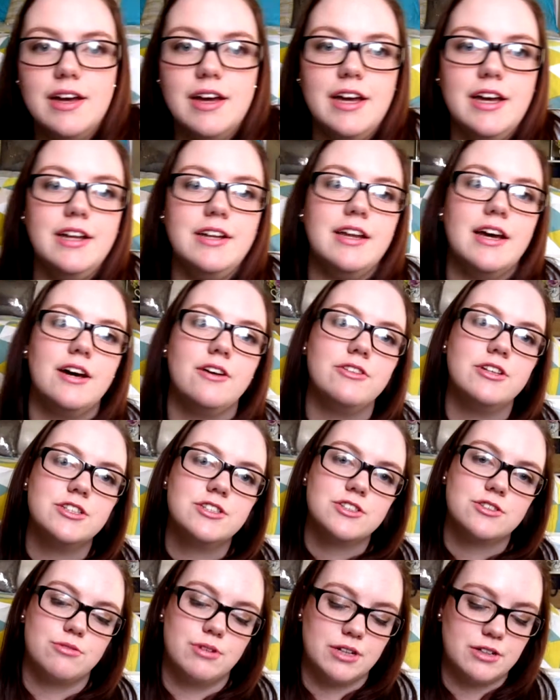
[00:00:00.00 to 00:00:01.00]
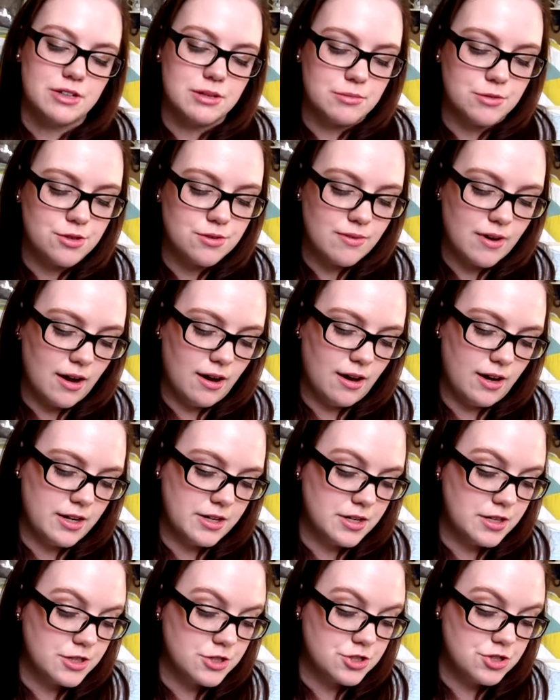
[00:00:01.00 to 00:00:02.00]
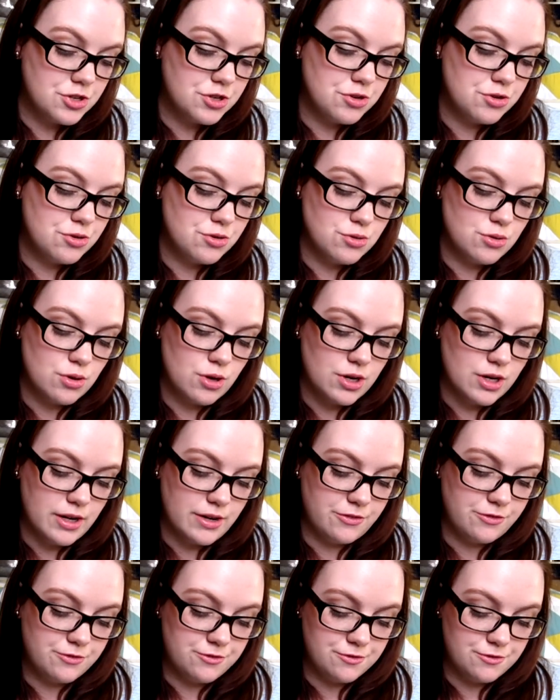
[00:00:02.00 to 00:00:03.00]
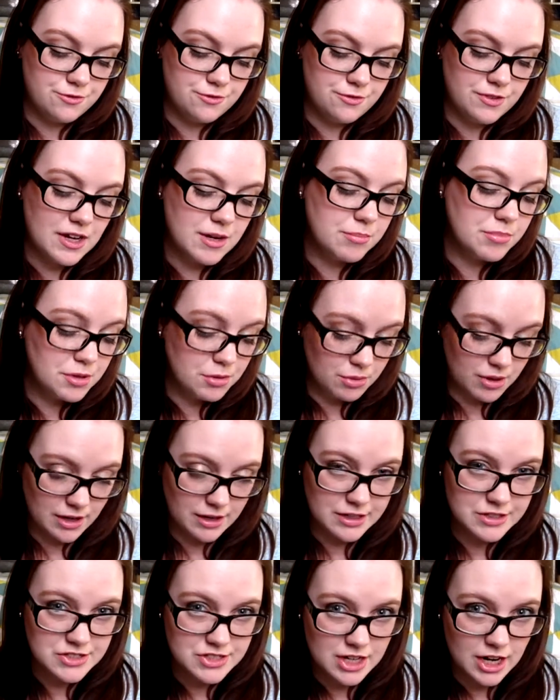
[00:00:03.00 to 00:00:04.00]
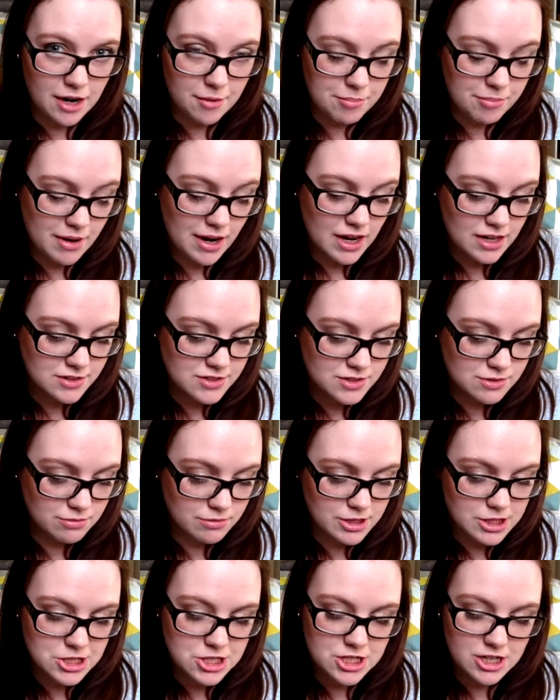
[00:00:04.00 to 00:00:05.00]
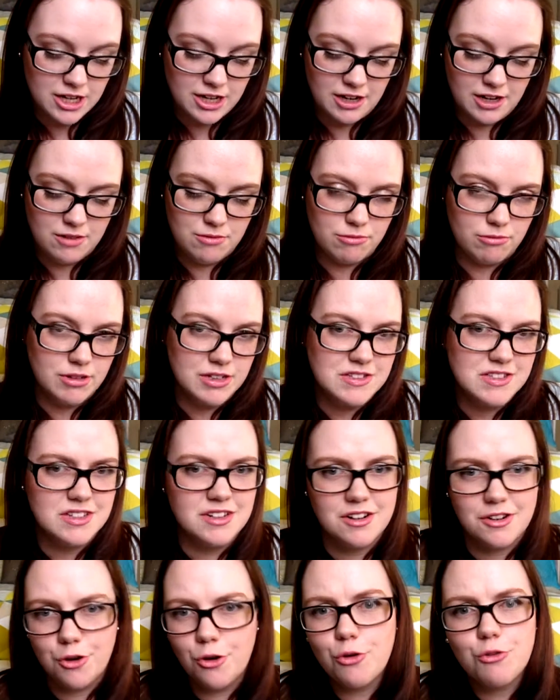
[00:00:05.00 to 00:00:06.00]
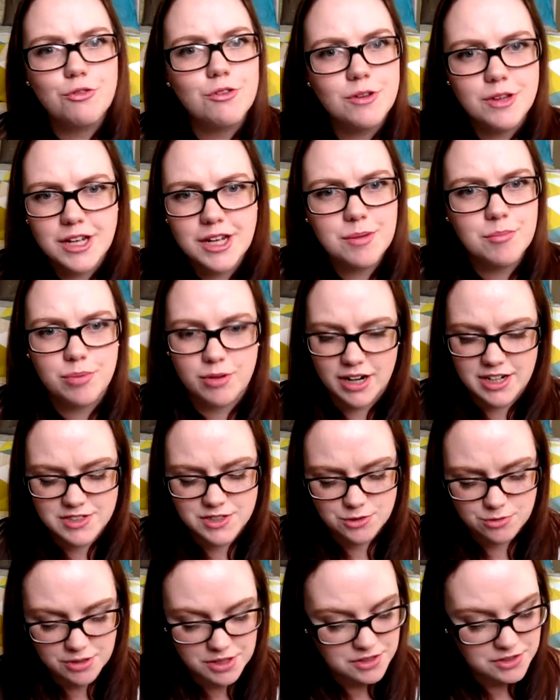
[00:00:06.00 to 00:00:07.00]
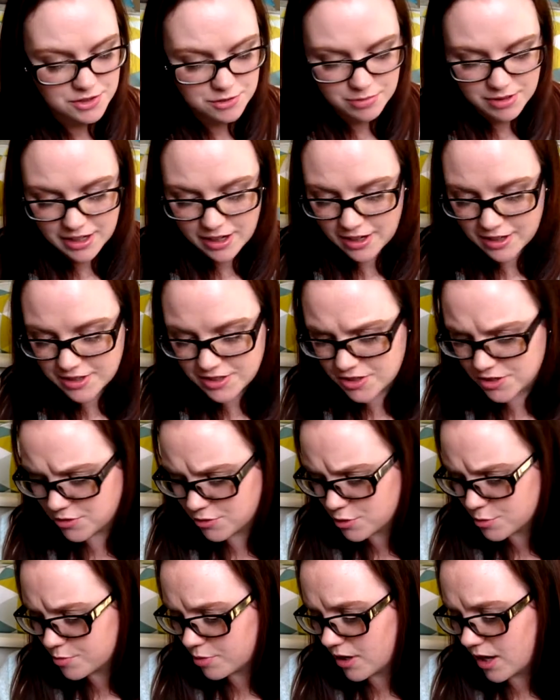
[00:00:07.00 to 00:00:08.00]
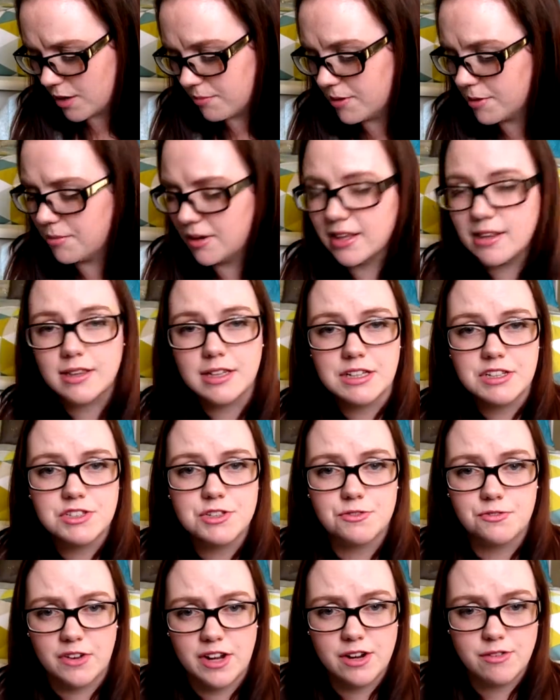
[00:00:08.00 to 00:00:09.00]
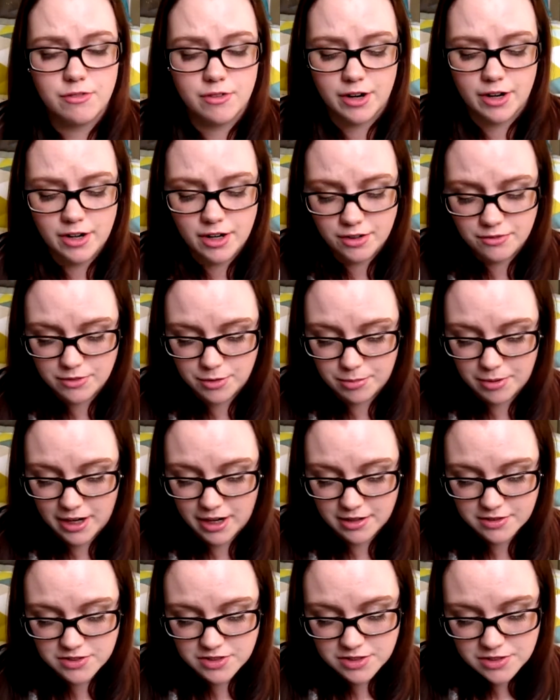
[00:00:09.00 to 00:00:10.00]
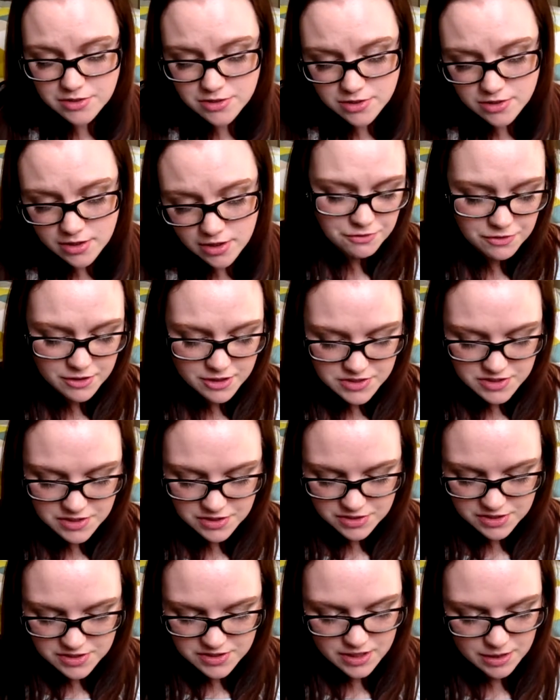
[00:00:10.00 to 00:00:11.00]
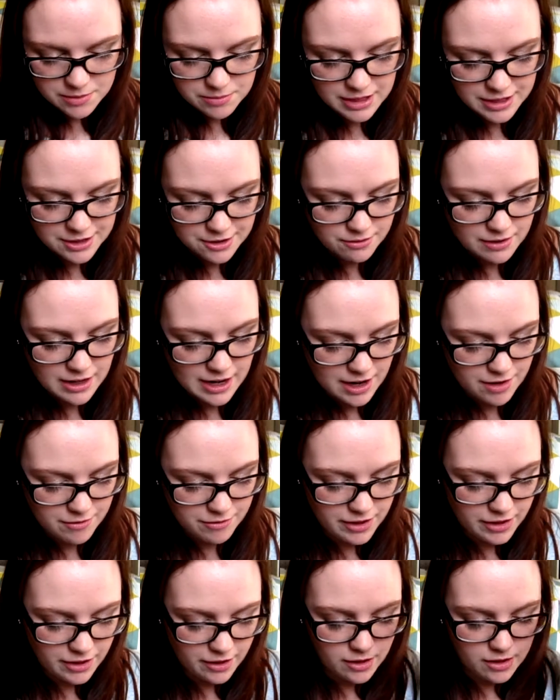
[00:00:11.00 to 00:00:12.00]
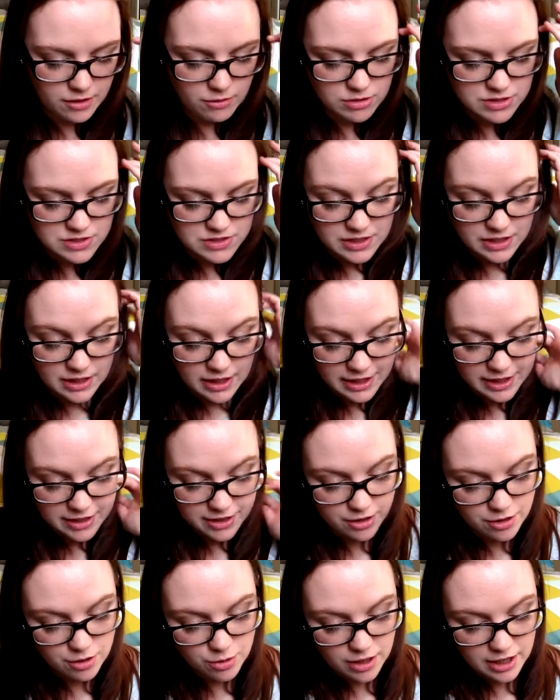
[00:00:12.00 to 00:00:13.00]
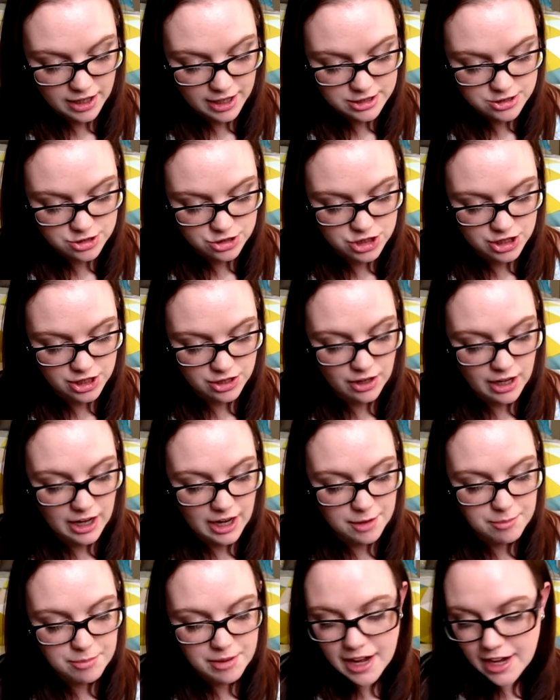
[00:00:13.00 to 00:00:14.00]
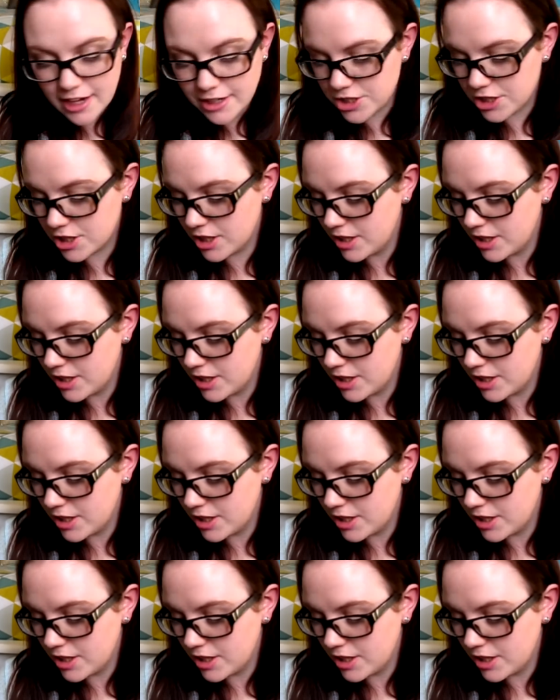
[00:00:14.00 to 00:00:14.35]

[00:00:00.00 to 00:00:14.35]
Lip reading: And now let's quickly move on to February's Topbox, which I wasn't overly impressed with, to be honest. This was probably my least favorite of the boxes. First thing they sent me I don't have here was the Ico Hydrogel Eye Patch.